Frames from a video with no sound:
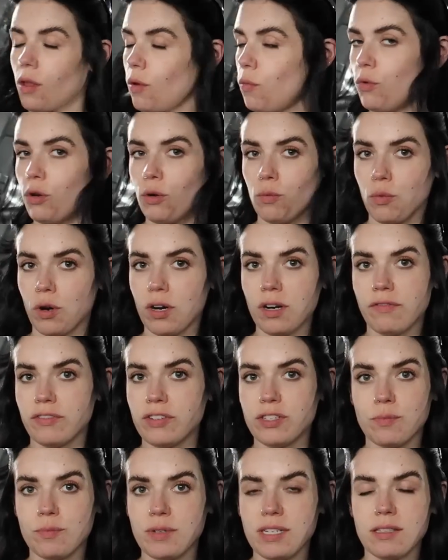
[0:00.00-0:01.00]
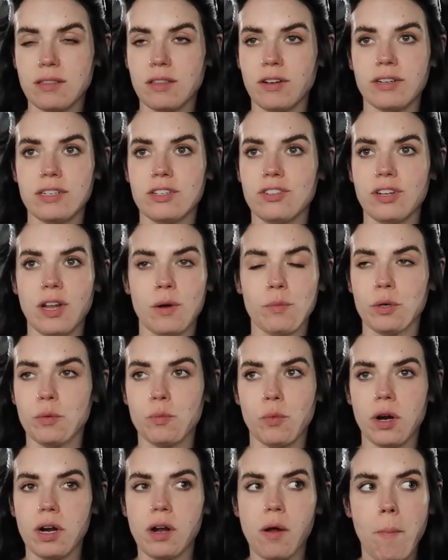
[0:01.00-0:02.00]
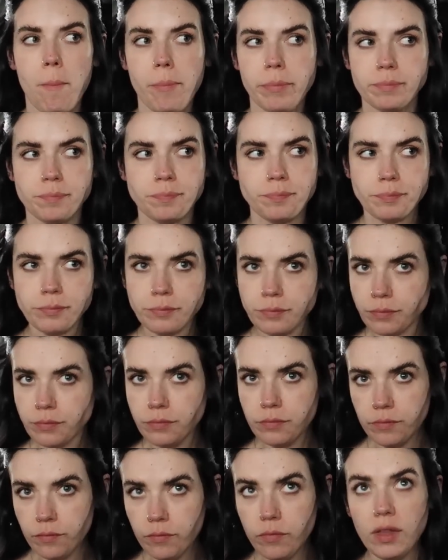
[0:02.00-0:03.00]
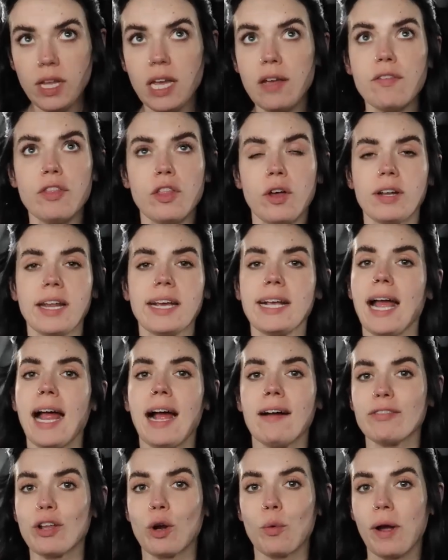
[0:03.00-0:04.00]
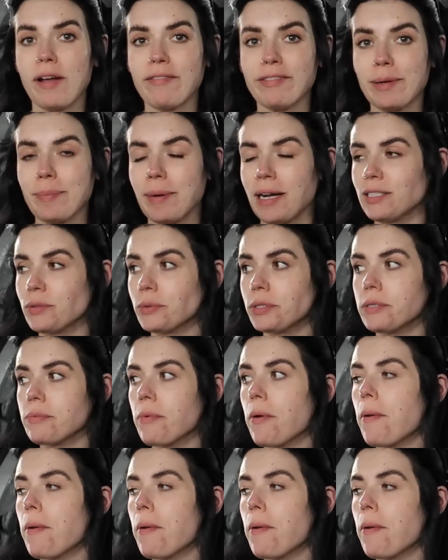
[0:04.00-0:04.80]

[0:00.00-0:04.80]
Wouldn't work for some reason, their internet wouldn't work. Even though like I have their Wi-Fi password.